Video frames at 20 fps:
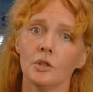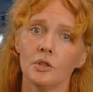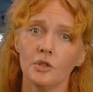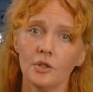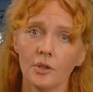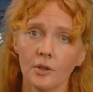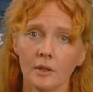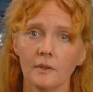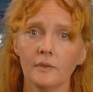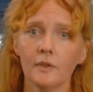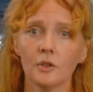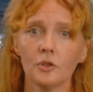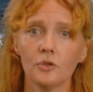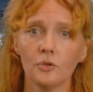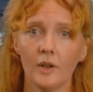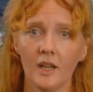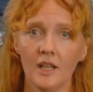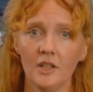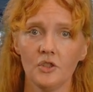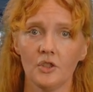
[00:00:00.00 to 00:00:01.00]
During
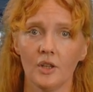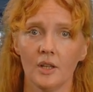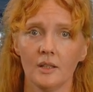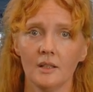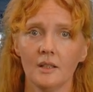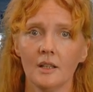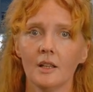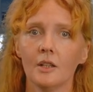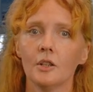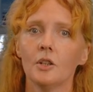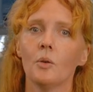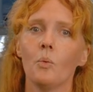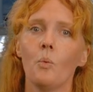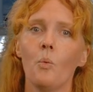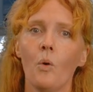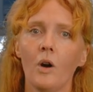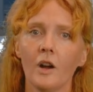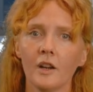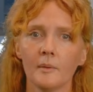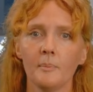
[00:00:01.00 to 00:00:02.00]
filtration, the
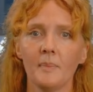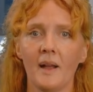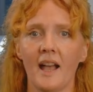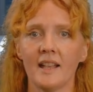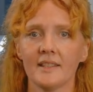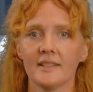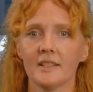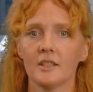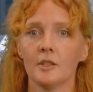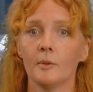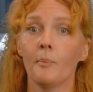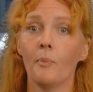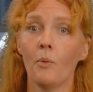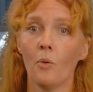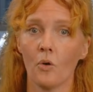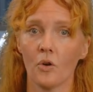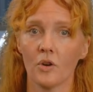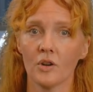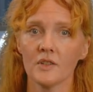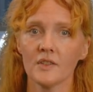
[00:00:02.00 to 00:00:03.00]
water passes the
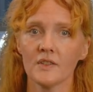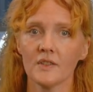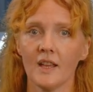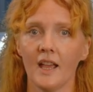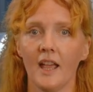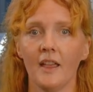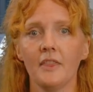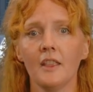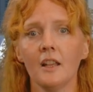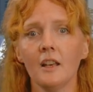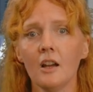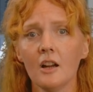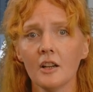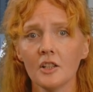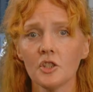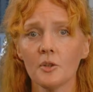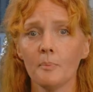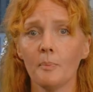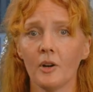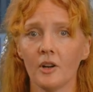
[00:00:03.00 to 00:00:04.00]
pores and the
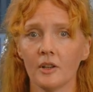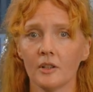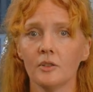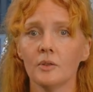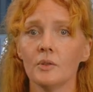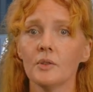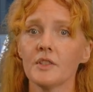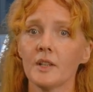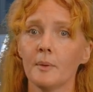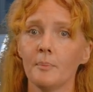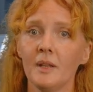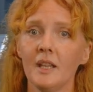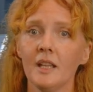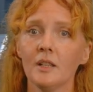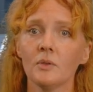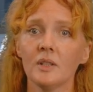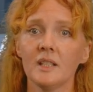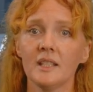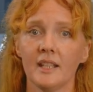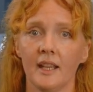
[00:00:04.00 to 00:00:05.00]
larger particles are being
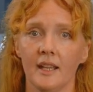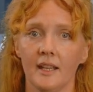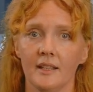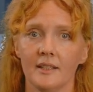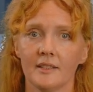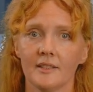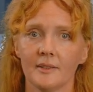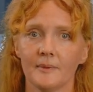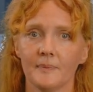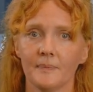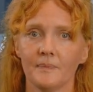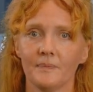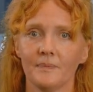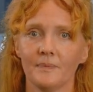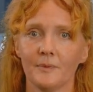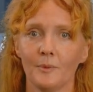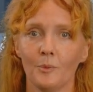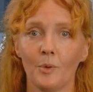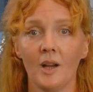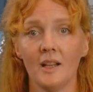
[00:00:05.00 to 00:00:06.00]
retained.
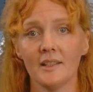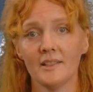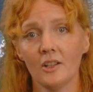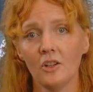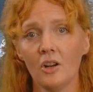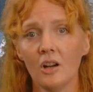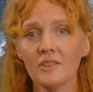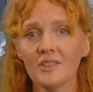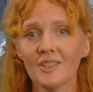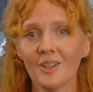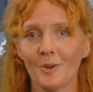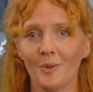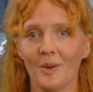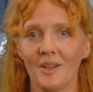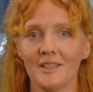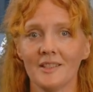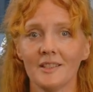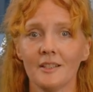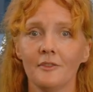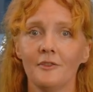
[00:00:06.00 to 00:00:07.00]
Well, as a
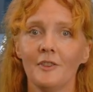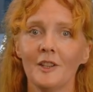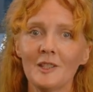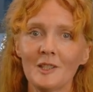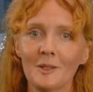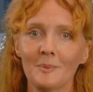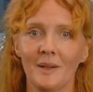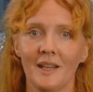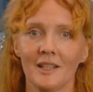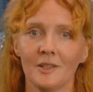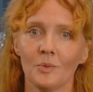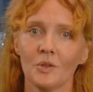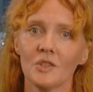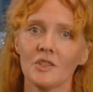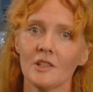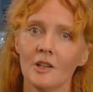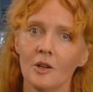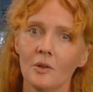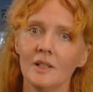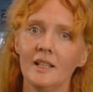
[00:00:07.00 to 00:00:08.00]
consequence, the filter bed will
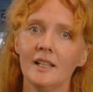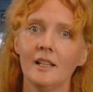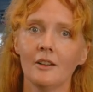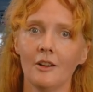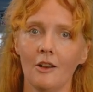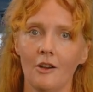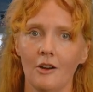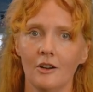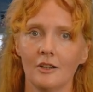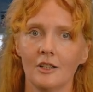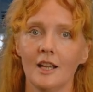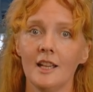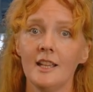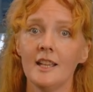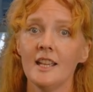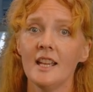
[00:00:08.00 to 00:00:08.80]
slowly clog